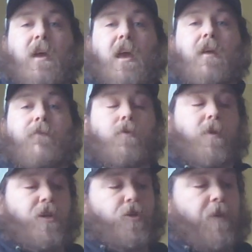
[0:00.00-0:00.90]
And if you
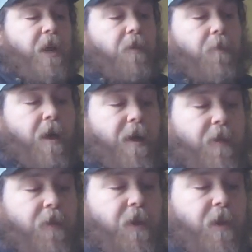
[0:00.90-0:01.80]
were intrigued
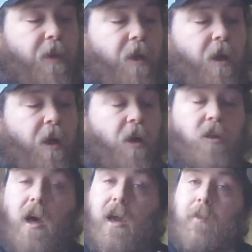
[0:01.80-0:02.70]
by the
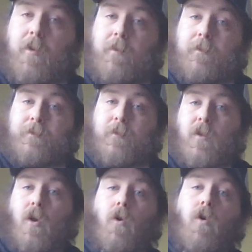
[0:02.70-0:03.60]
claw hammer
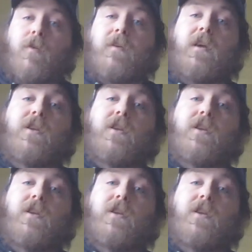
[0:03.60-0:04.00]
or the